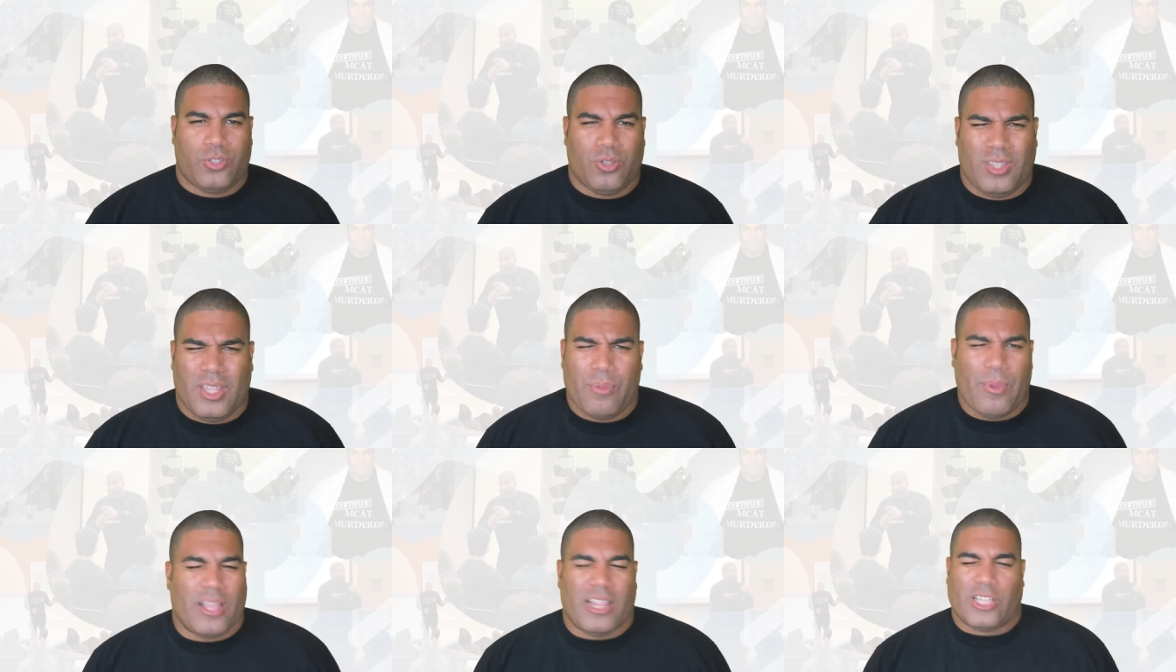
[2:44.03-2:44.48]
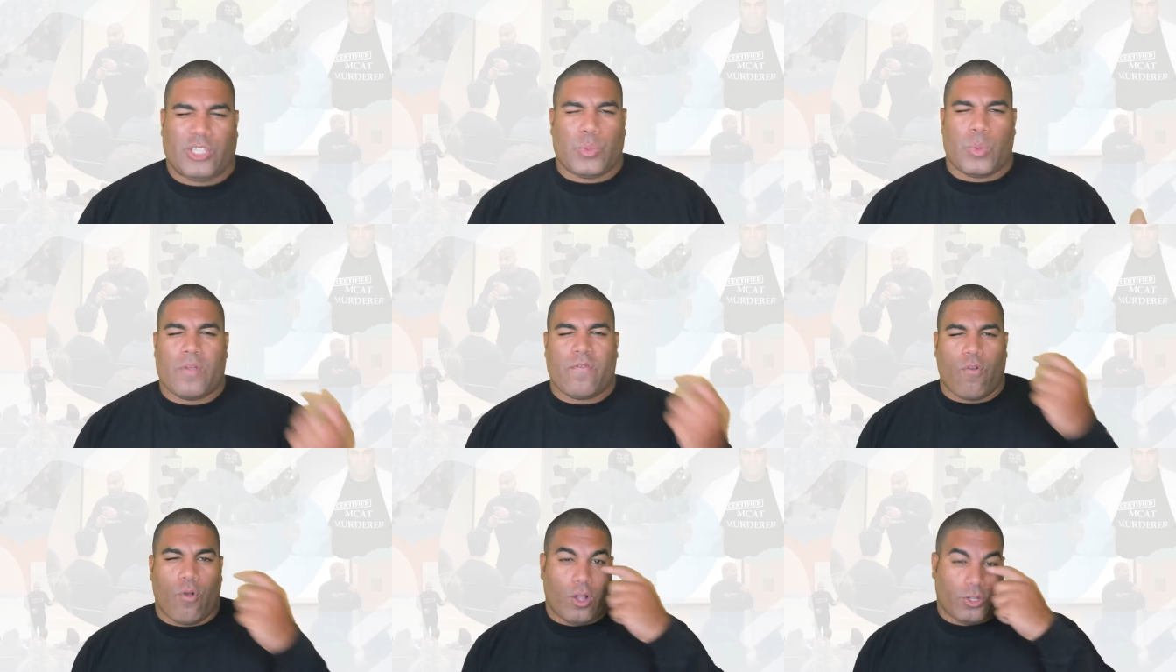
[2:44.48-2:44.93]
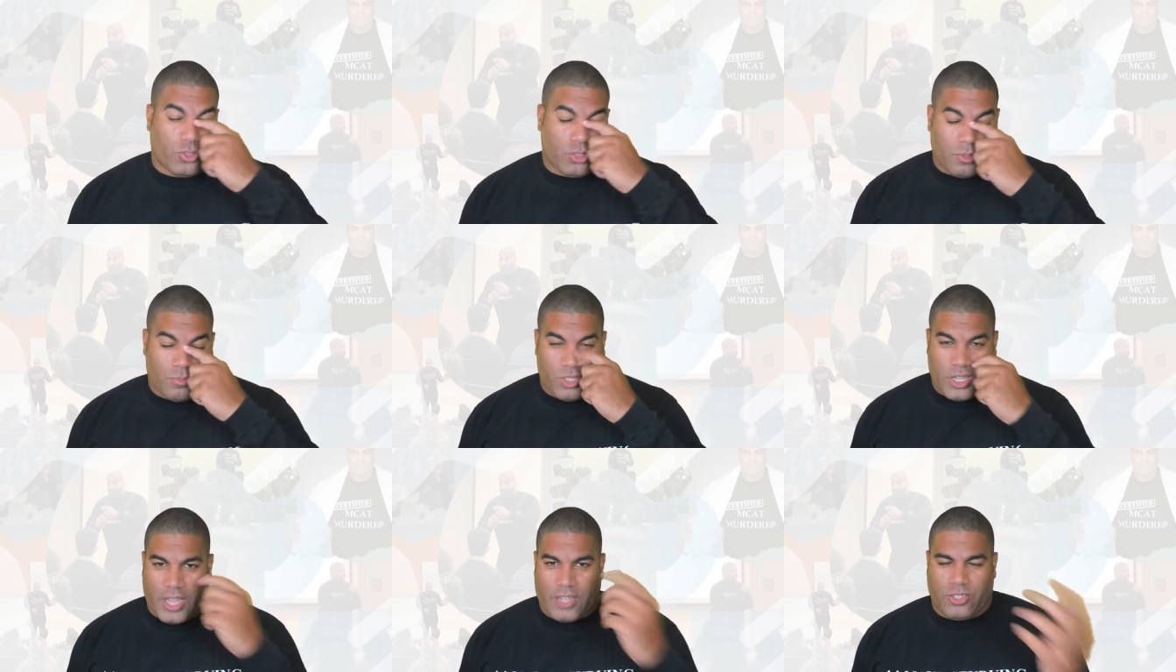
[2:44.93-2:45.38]
I think we had like 2,400
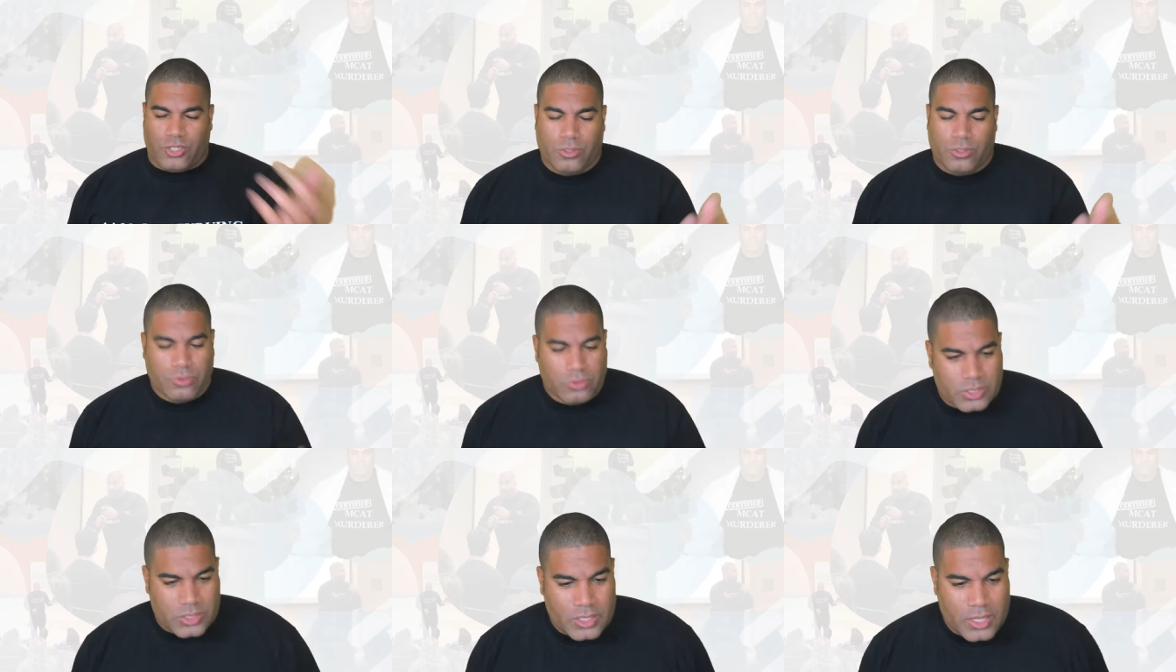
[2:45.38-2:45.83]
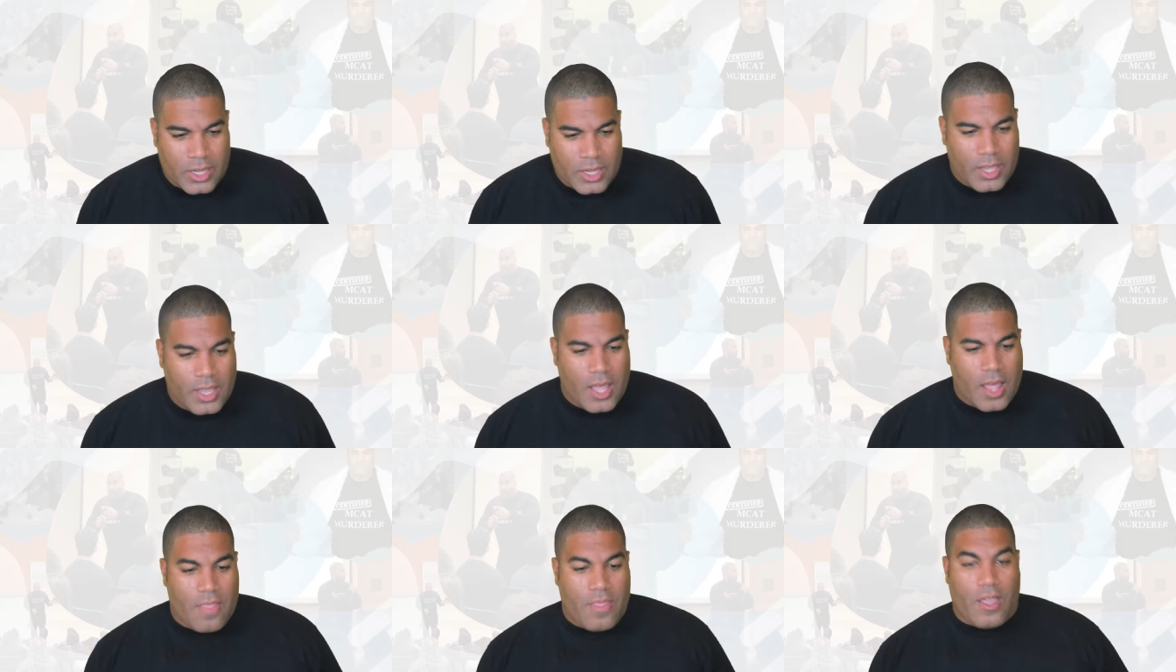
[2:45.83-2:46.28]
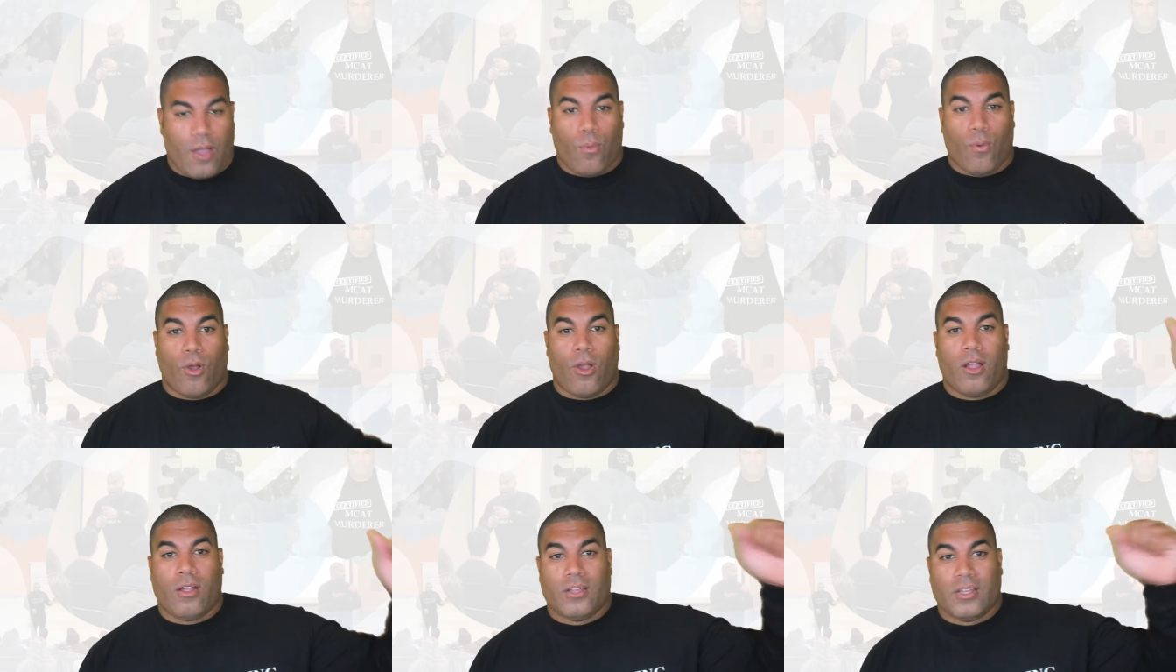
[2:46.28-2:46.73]
some change students, there
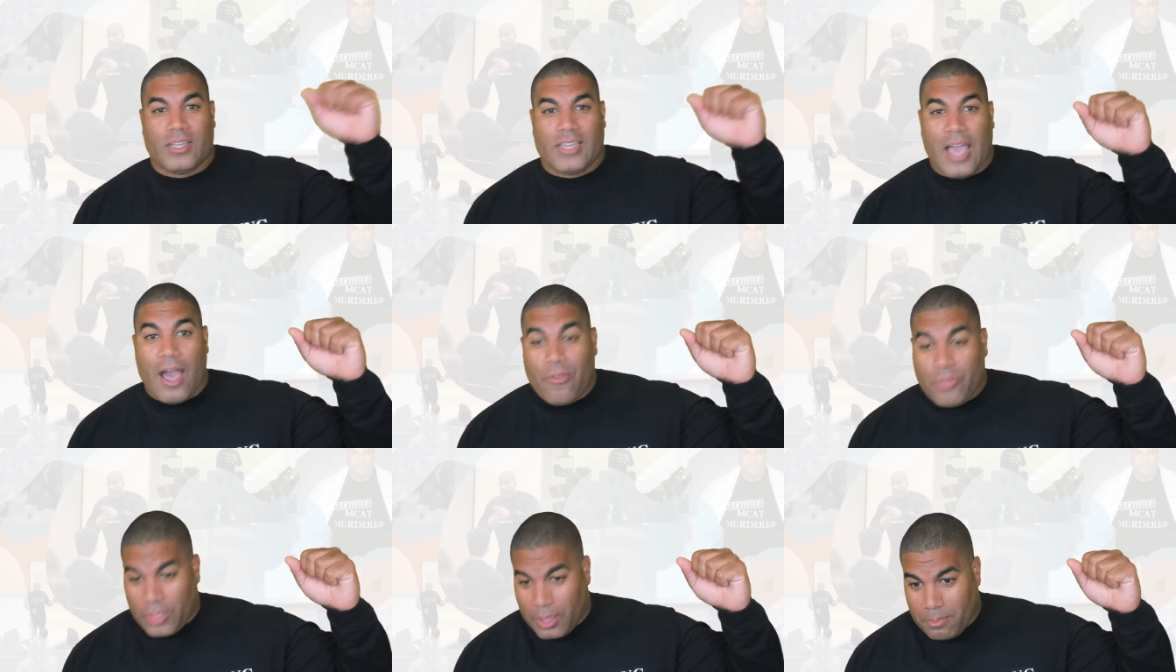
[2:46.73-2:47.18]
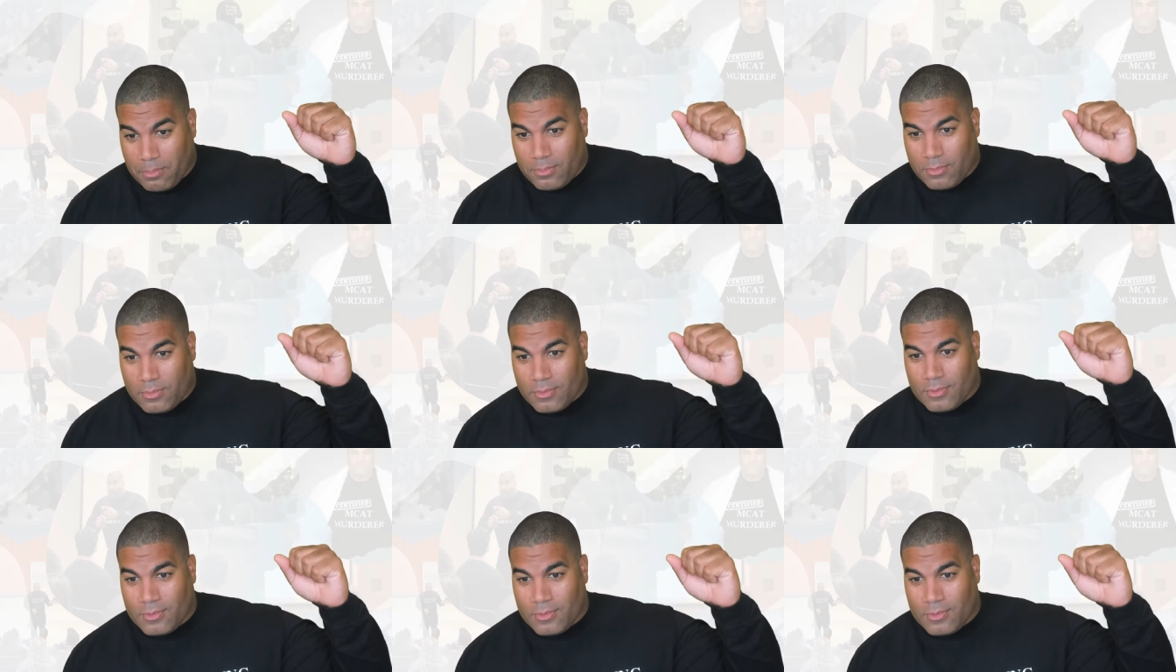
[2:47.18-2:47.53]
were, count them,